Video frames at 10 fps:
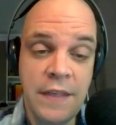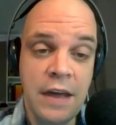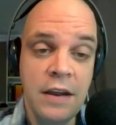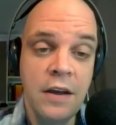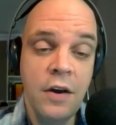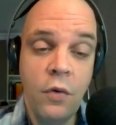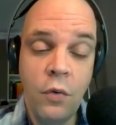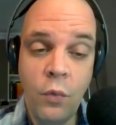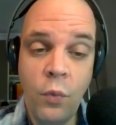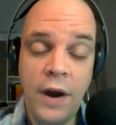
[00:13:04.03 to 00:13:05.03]
that,
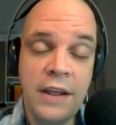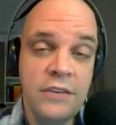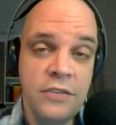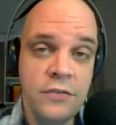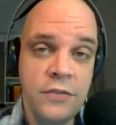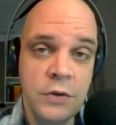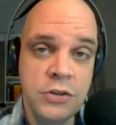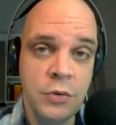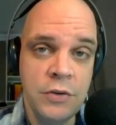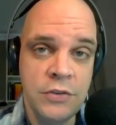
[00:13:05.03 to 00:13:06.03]
what is the
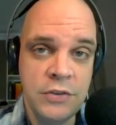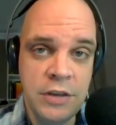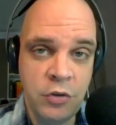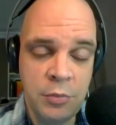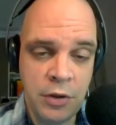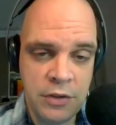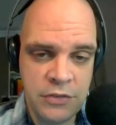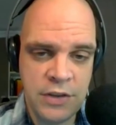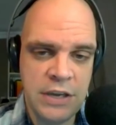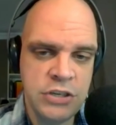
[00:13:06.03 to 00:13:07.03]
future? Is it
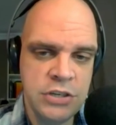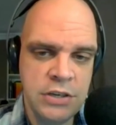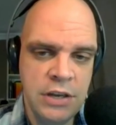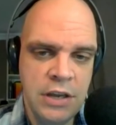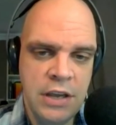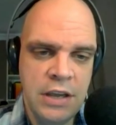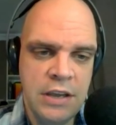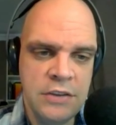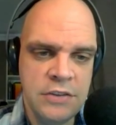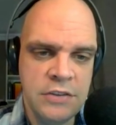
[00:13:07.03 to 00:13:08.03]
decriminalization?
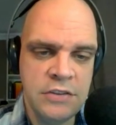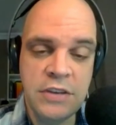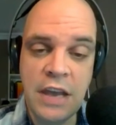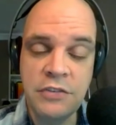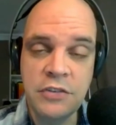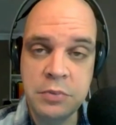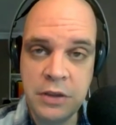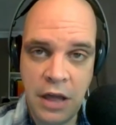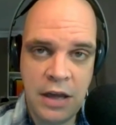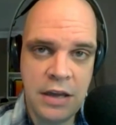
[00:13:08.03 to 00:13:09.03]
Is it safe
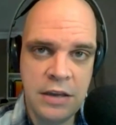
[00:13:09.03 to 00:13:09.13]
supply?